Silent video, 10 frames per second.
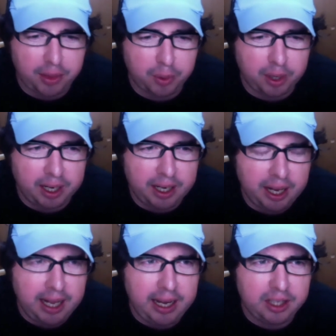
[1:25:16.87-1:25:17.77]
3,
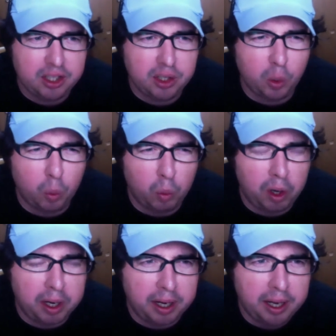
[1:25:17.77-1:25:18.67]
and they still
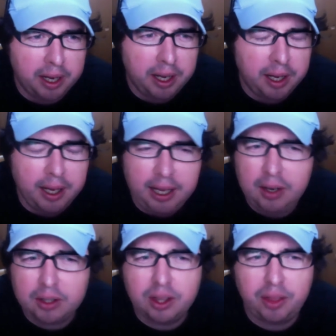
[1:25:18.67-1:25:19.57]
won.
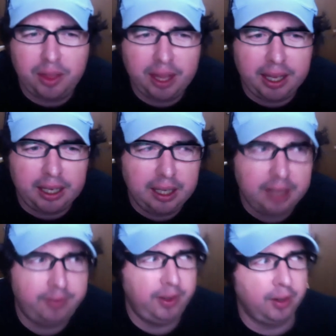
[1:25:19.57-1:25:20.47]
Here's the thing,
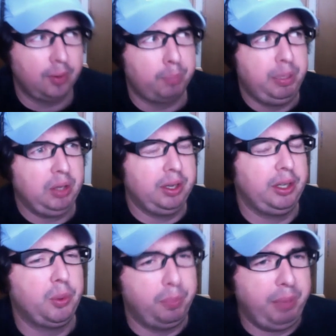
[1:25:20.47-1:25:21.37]
if you're building
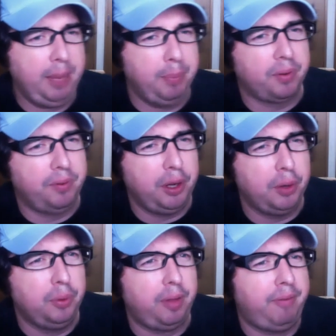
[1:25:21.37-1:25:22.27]
to a
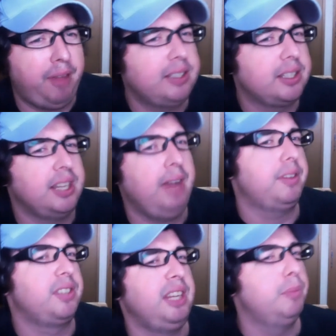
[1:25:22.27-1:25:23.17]
pay-per-view, the faces have
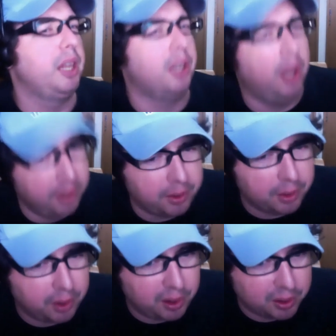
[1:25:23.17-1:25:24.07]
to seem like
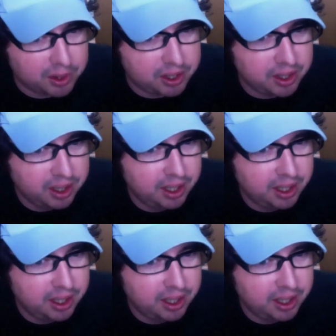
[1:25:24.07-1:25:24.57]
underdogs.